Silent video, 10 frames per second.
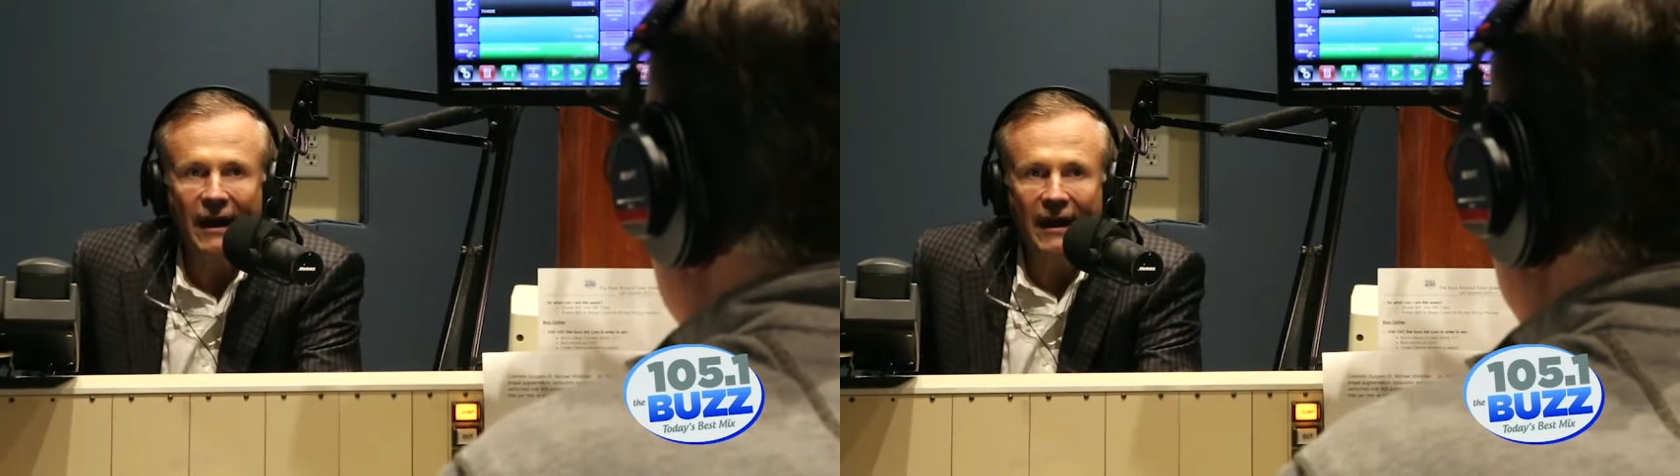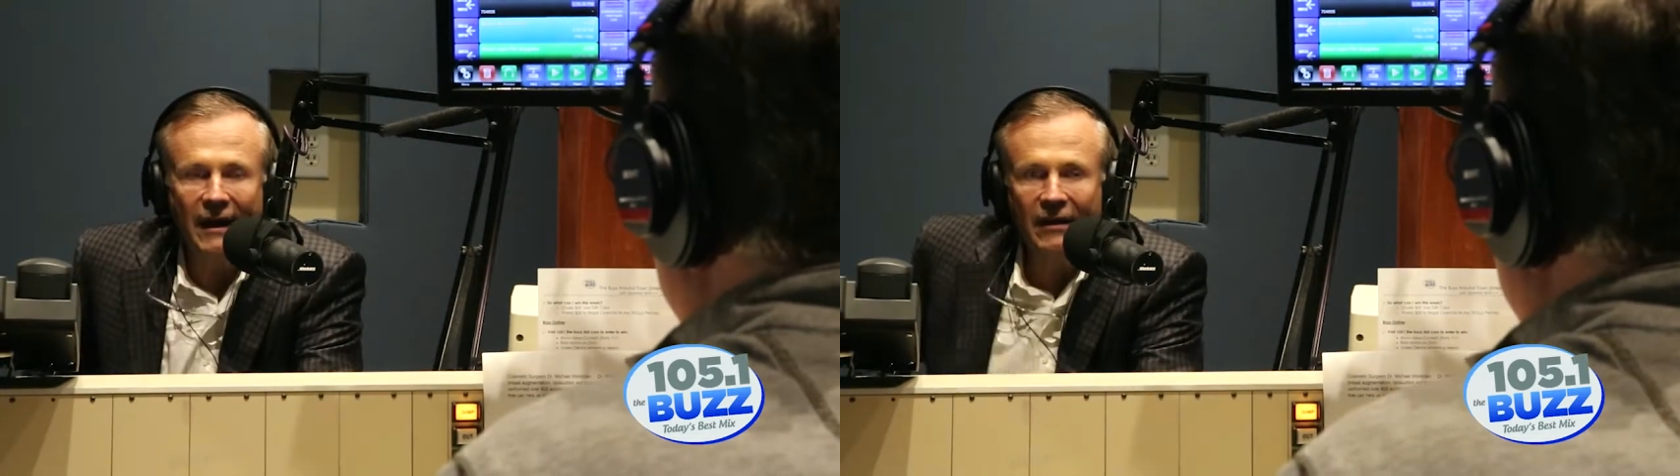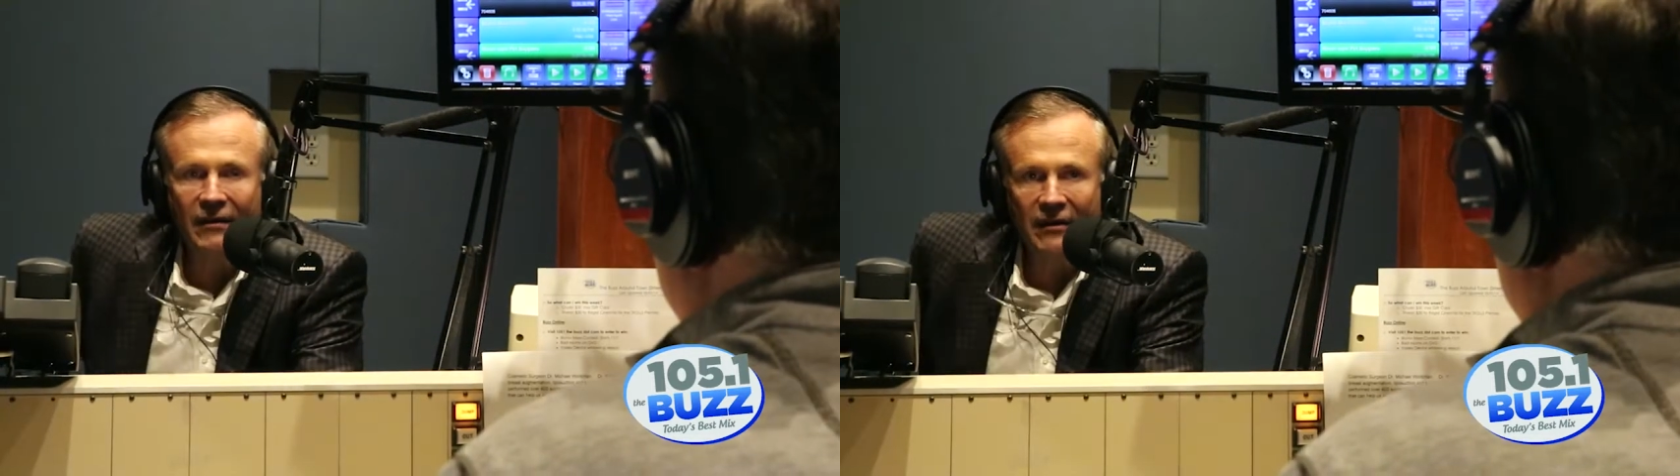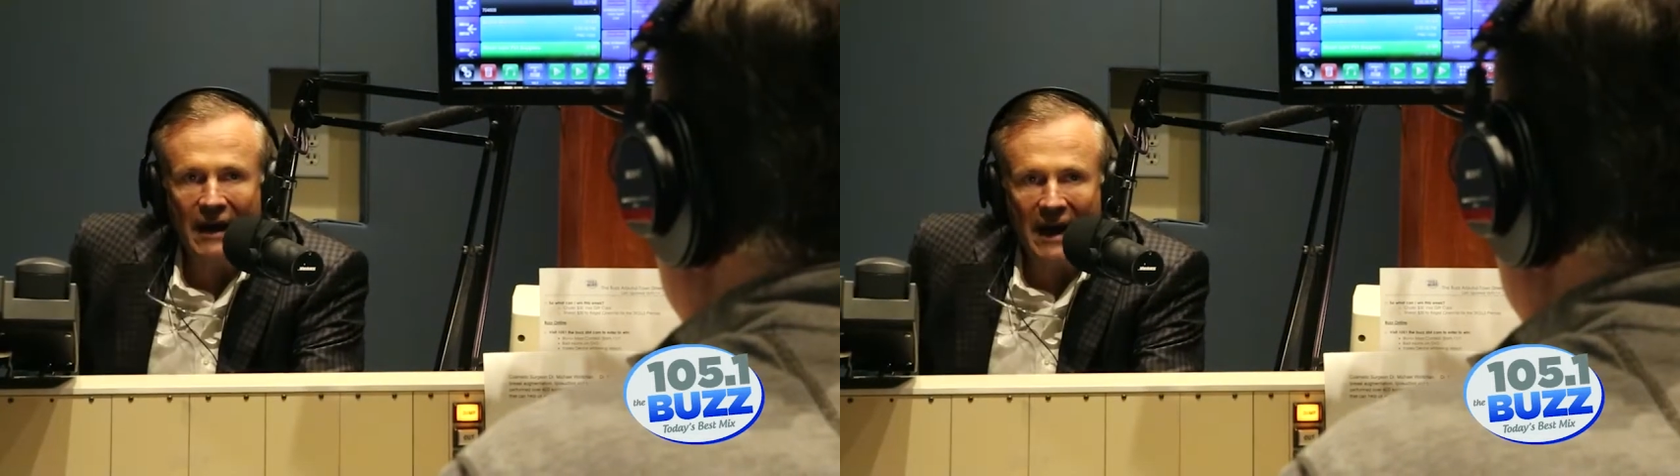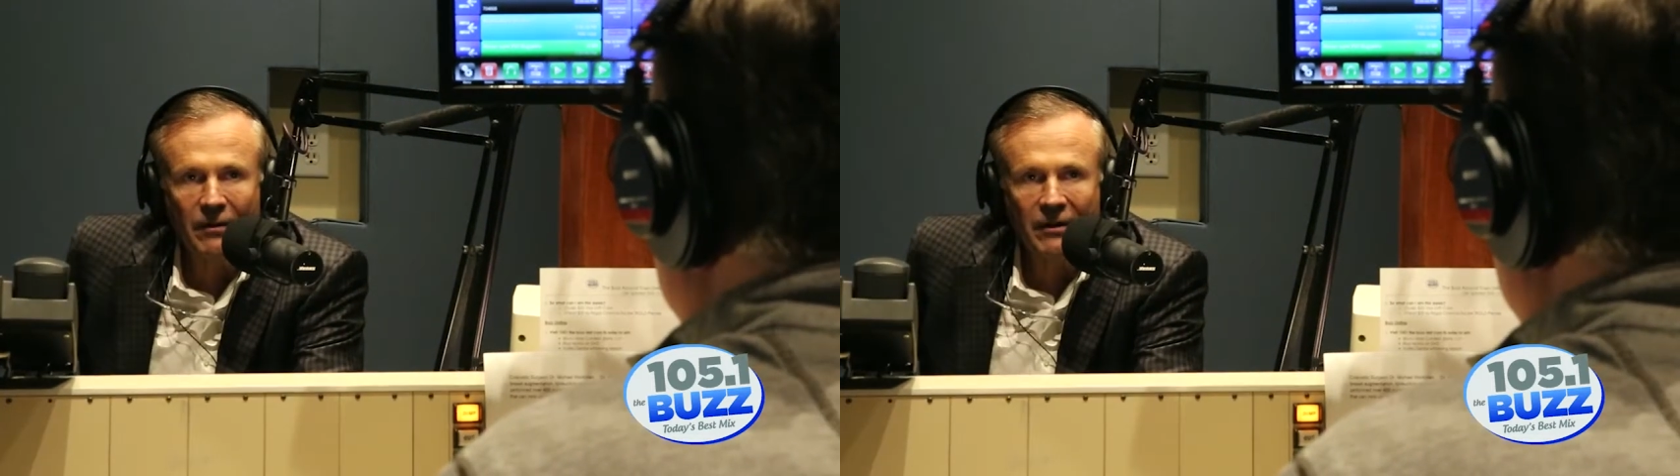and an
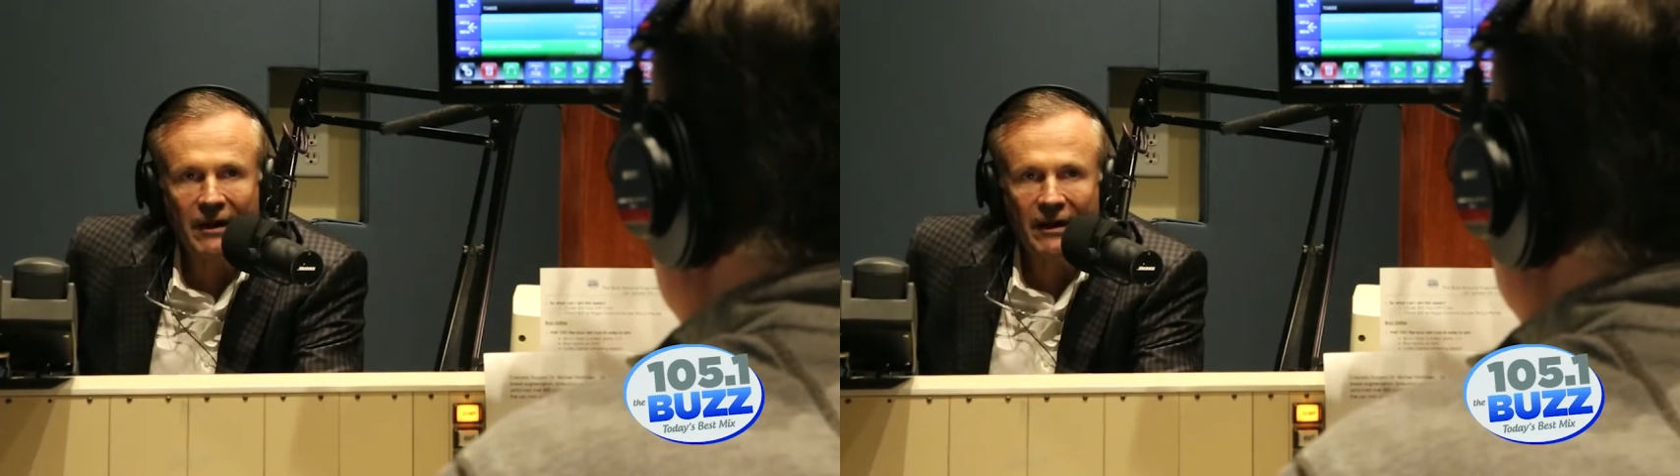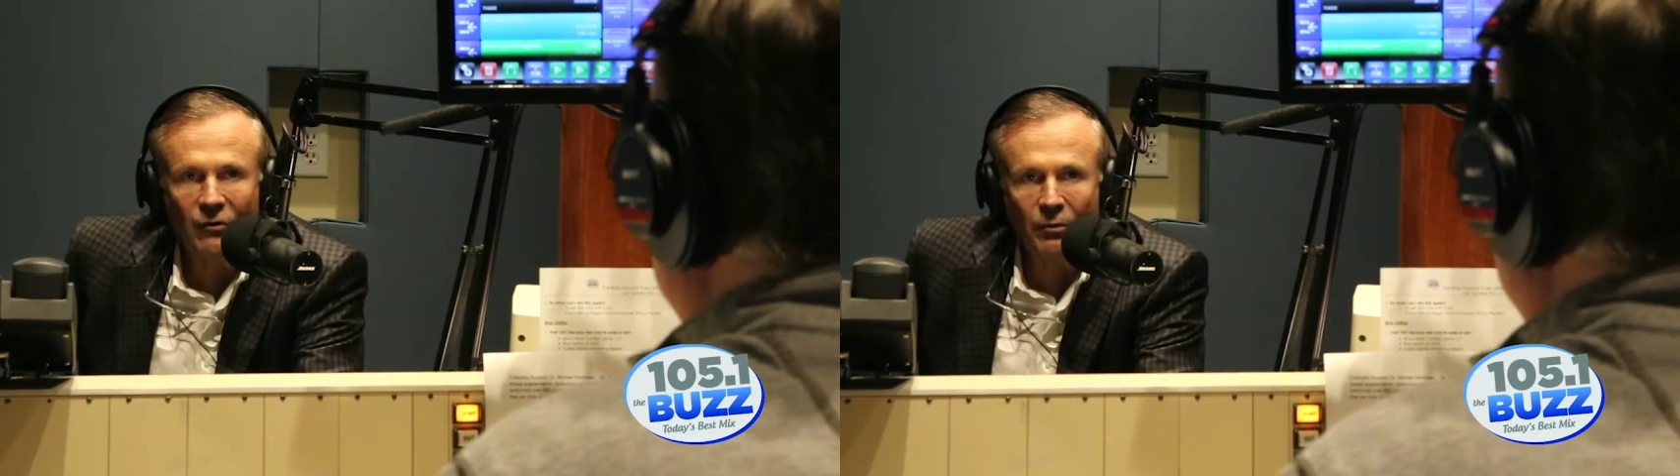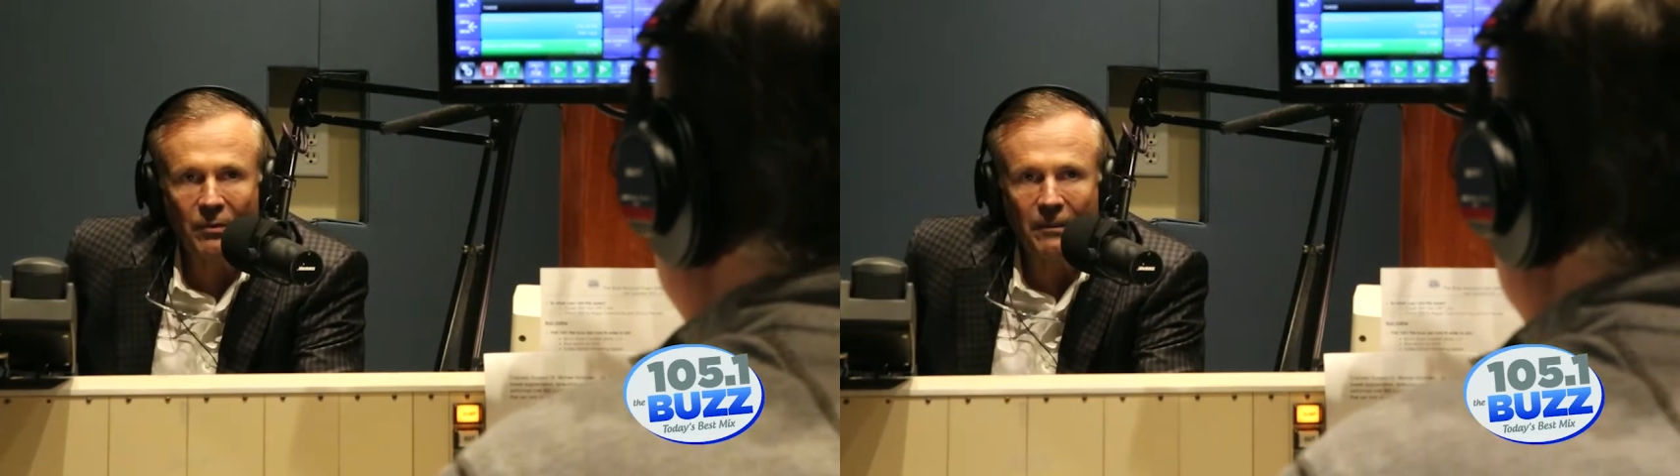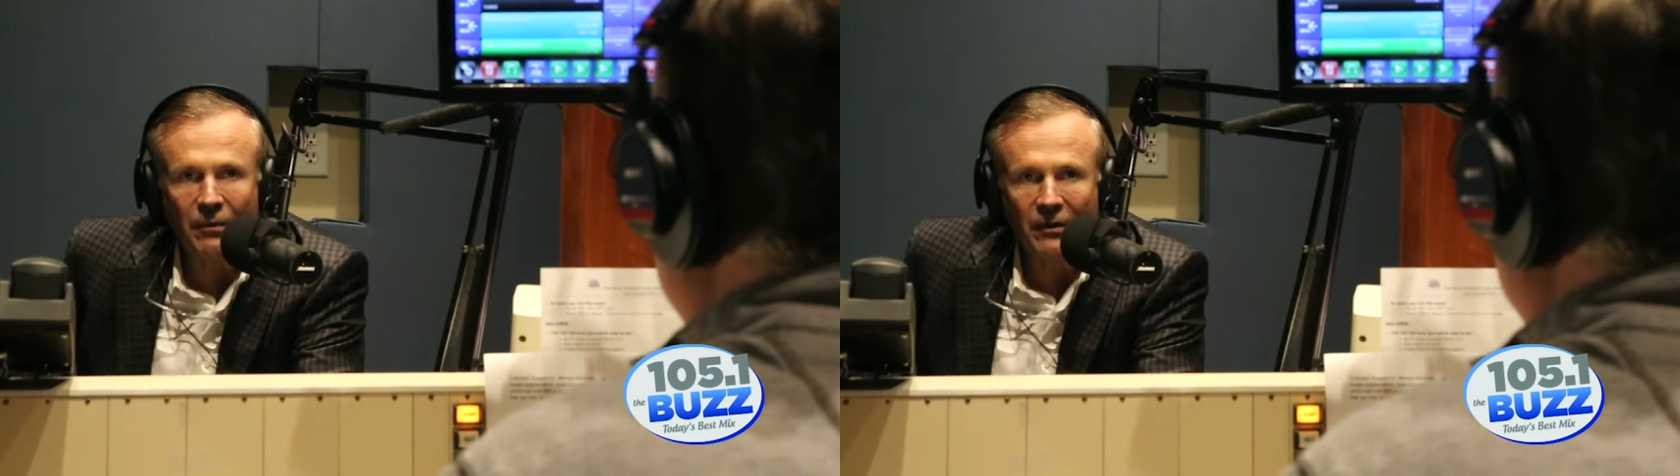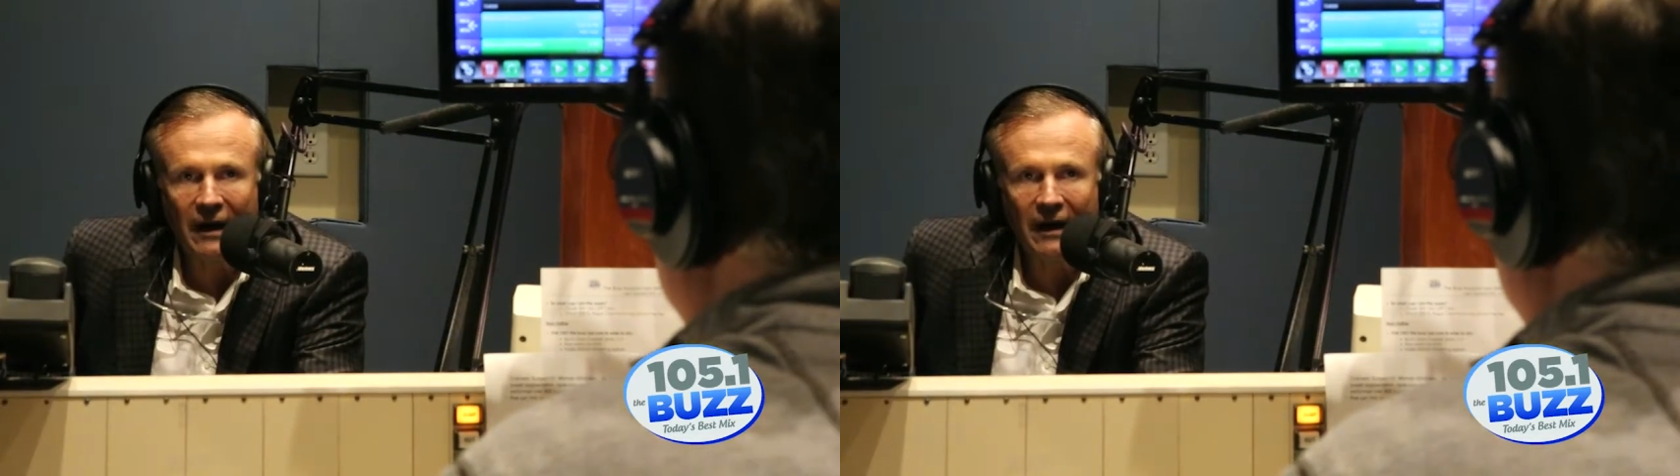applicator will be
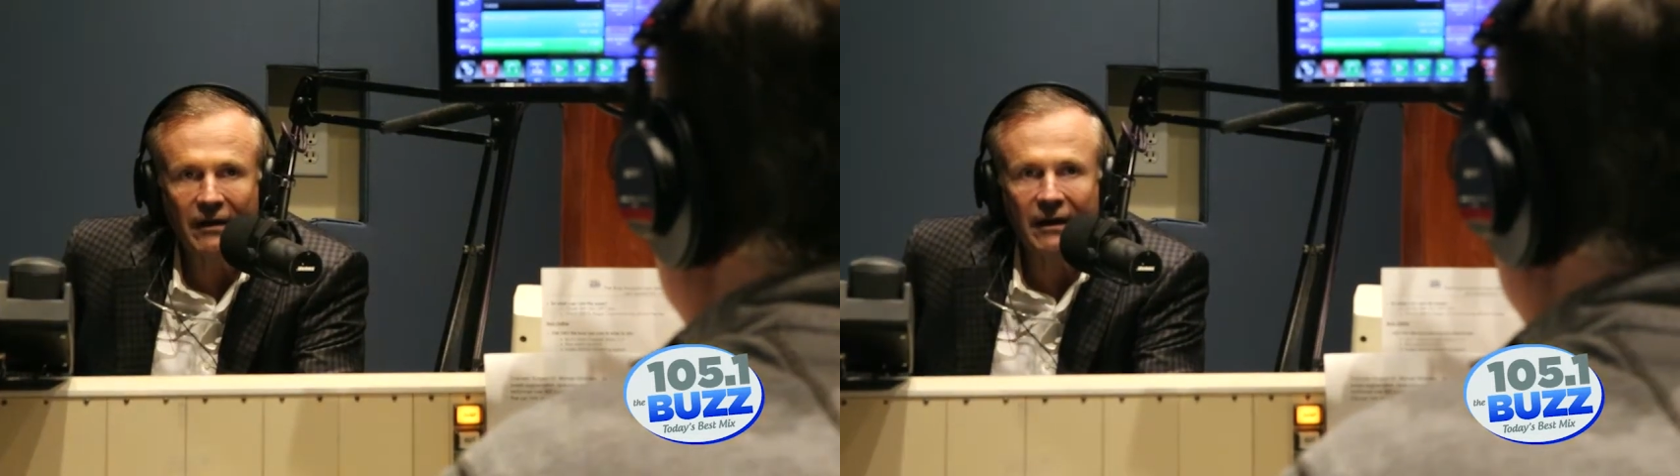put on.